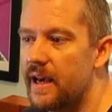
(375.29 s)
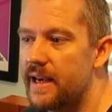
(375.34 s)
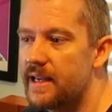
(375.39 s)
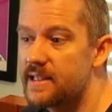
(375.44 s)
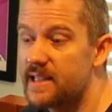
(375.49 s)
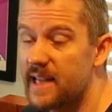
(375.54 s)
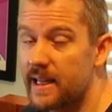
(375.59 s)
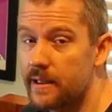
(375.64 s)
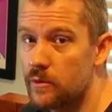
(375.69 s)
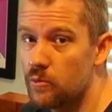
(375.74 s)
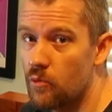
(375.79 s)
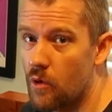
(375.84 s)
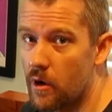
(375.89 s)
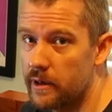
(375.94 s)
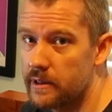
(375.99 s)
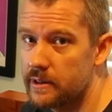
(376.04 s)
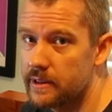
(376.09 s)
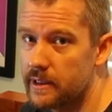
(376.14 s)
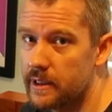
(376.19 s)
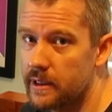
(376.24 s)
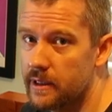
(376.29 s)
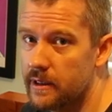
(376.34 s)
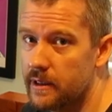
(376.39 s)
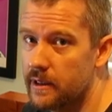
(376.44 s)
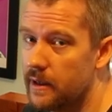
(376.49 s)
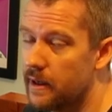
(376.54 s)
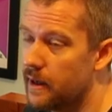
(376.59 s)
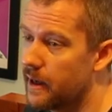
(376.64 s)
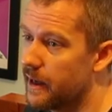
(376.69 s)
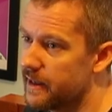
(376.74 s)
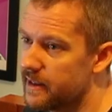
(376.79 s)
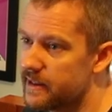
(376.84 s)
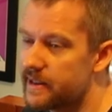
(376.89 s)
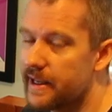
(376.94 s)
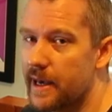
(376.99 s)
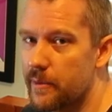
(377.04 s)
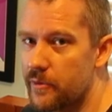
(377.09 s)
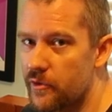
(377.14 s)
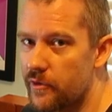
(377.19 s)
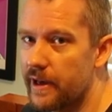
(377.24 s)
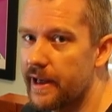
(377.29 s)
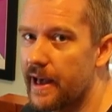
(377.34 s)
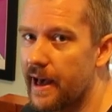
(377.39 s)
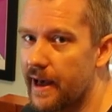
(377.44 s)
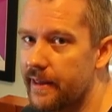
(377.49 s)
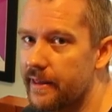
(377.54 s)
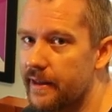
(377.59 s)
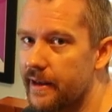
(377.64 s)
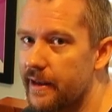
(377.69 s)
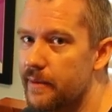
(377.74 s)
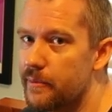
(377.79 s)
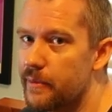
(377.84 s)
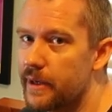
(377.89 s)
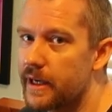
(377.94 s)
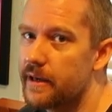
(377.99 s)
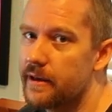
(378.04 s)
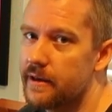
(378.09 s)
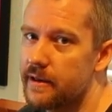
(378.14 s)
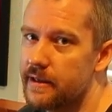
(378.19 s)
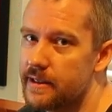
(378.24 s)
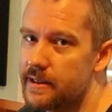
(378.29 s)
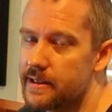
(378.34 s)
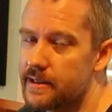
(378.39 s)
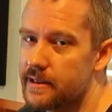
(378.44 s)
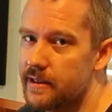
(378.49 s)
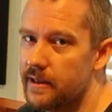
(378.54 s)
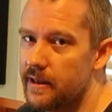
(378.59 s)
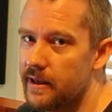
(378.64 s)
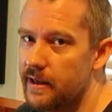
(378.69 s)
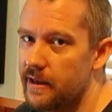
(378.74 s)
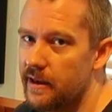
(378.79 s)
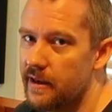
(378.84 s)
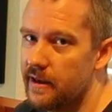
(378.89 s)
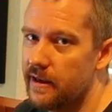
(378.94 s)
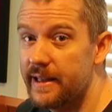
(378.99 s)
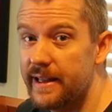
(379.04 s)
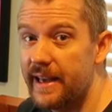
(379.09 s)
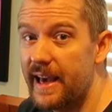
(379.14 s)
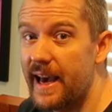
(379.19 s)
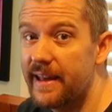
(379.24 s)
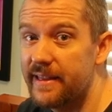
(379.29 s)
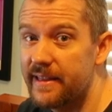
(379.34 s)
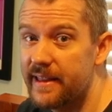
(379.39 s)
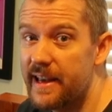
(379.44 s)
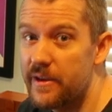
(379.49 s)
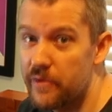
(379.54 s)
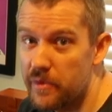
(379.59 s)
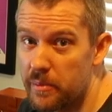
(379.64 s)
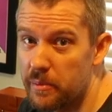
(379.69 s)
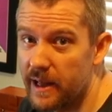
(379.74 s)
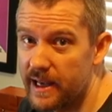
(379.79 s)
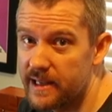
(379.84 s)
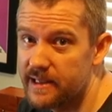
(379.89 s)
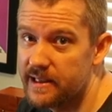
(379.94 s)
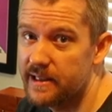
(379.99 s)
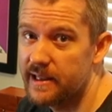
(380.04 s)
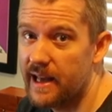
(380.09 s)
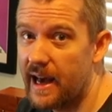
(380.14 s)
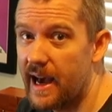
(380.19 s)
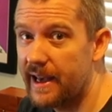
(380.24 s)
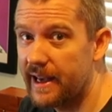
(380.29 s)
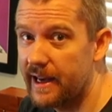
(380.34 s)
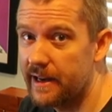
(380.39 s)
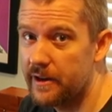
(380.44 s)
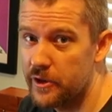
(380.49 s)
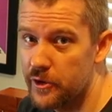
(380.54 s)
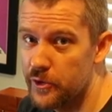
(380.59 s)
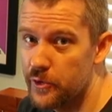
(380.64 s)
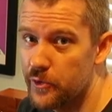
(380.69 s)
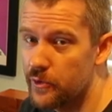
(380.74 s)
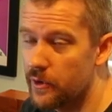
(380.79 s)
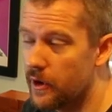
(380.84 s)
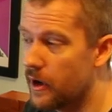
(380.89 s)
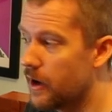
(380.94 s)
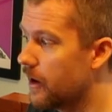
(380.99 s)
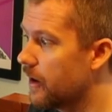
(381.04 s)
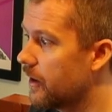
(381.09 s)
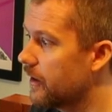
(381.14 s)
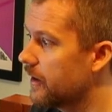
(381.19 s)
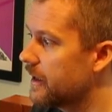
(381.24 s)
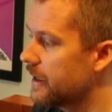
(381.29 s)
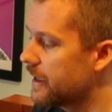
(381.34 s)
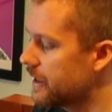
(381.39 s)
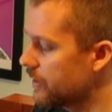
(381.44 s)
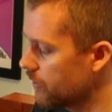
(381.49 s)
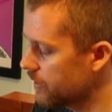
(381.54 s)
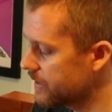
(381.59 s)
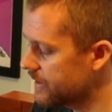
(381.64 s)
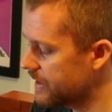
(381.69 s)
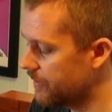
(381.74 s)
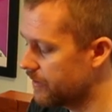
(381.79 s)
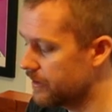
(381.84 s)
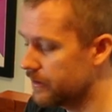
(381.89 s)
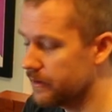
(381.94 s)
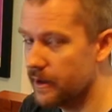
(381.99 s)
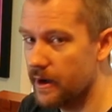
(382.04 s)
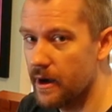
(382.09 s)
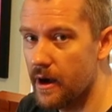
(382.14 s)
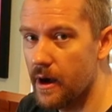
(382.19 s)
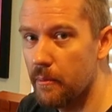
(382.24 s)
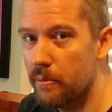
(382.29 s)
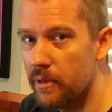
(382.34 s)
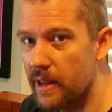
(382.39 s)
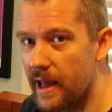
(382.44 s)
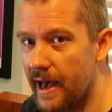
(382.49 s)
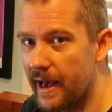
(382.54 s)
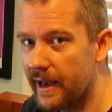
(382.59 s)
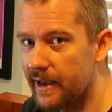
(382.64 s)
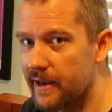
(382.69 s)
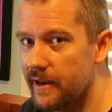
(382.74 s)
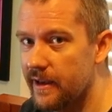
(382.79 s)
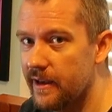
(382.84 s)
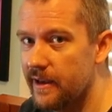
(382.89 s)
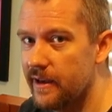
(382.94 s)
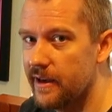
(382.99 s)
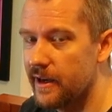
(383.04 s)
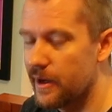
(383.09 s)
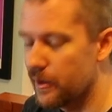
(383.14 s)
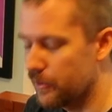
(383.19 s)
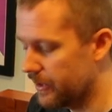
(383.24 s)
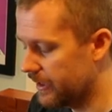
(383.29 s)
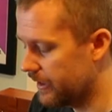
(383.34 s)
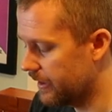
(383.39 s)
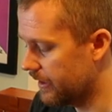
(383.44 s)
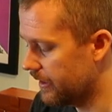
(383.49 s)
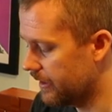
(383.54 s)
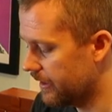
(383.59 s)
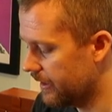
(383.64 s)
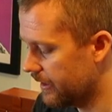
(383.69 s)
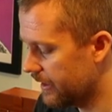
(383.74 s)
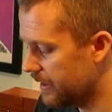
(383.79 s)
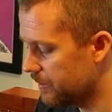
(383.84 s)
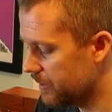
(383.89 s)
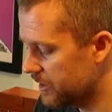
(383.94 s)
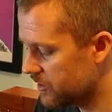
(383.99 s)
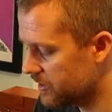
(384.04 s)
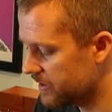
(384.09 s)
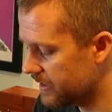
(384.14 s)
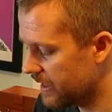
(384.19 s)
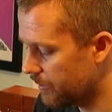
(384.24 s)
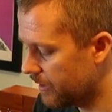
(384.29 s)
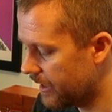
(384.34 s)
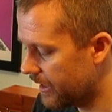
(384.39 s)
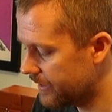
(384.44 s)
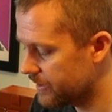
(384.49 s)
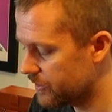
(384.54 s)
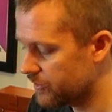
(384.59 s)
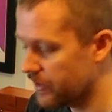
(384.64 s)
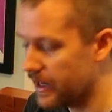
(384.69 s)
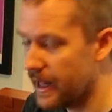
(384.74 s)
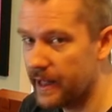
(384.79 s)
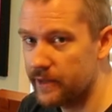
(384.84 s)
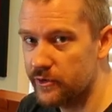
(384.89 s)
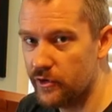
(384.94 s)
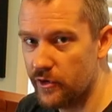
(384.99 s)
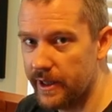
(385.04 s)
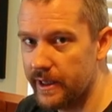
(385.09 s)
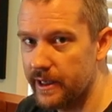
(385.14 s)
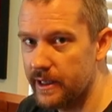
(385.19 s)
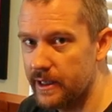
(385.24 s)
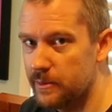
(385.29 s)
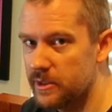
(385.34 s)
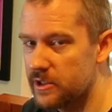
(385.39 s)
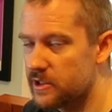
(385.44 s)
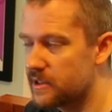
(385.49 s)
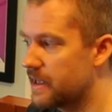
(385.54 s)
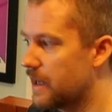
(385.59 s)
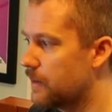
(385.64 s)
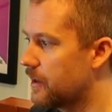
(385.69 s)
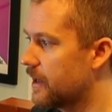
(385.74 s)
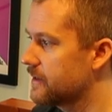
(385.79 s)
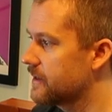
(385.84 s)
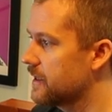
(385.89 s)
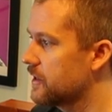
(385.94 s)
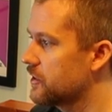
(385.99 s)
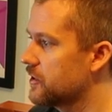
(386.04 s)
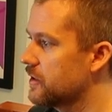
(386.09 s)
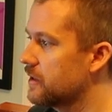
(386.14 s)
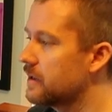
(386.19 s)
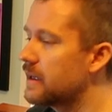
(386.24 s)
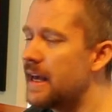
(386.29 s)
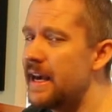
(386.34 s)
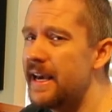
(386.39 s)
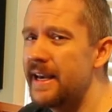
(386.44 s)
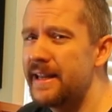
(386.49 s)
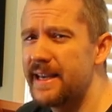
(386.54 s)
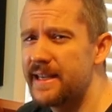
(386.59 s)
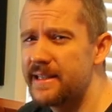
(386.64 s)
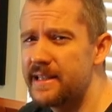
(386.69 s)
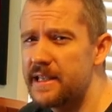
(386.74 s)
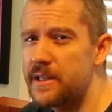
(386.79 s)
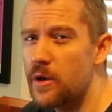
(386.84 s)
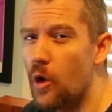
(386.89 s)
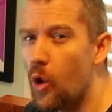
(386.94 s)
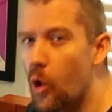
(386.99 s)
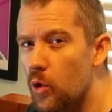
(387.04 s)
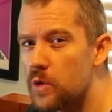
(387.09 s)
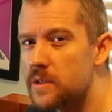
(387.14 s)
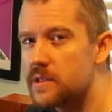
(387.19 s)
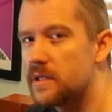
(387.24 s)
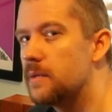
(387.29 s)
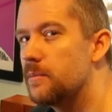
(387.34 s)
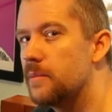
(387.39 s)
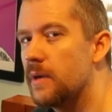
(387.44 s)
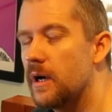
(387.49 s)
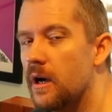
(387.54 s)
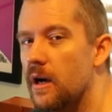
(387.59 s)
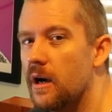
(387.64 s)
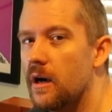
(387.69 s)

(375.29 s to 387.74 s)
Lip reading: extended warranty, and it came really handy because in the end they replaced it. I got a new Hero 7 Black with image stabilization, electronic image stabilization. It has this awesome